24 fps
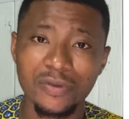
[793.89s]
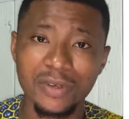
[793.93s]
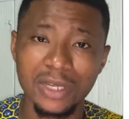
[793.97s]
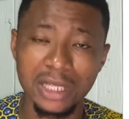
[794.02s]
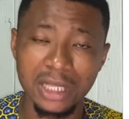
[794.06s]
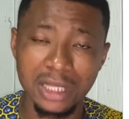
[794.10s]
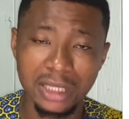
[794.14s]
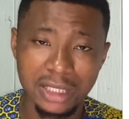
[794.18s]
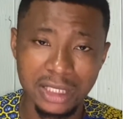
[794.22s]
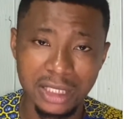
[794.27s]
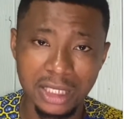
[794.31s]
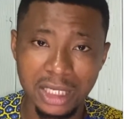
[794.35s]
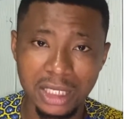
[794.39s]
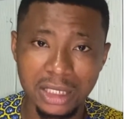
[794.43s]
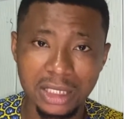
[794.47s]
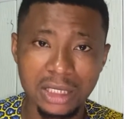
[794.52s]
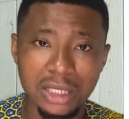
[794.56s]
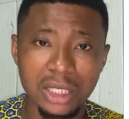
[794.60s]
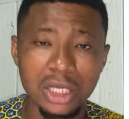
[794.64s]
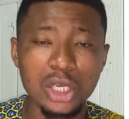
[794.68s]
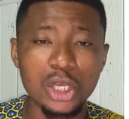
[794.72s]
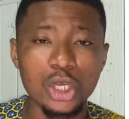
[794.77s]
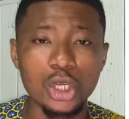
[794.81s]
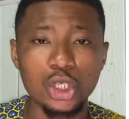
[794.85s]
internet.
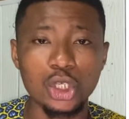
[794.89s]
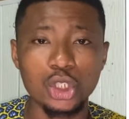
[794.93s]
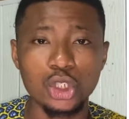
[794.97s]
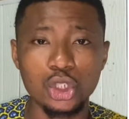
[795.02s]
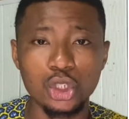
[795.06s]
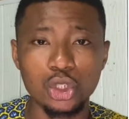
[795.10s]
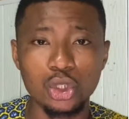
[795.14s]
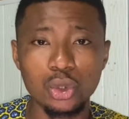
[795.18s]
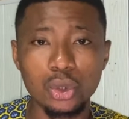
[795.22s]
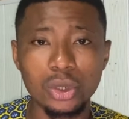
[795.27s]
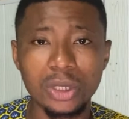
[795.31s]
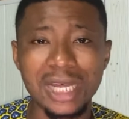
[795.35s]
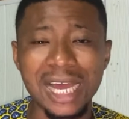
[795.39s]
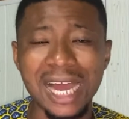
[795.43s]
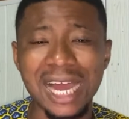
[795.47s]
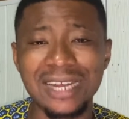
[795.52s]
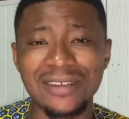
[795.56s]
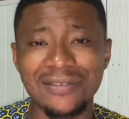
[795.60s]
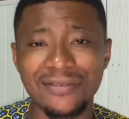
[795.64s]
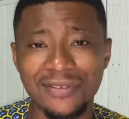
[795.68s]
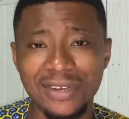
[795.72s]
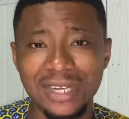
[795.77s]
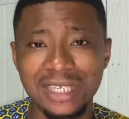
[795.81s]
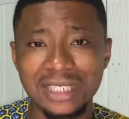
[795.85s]
You should know the
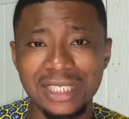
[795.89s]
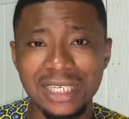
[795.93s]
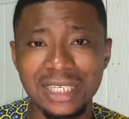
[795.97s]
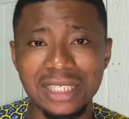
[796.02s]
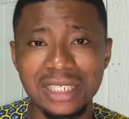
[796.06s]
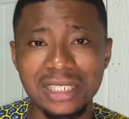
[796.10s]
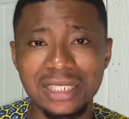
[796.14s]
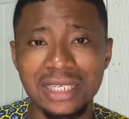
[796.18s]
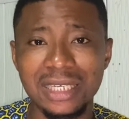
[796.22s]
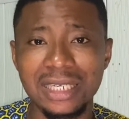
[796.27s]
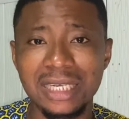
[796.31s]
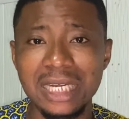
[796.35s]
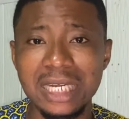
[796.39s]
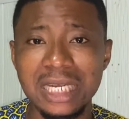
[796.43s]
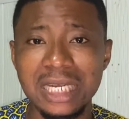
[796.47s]
advantages and the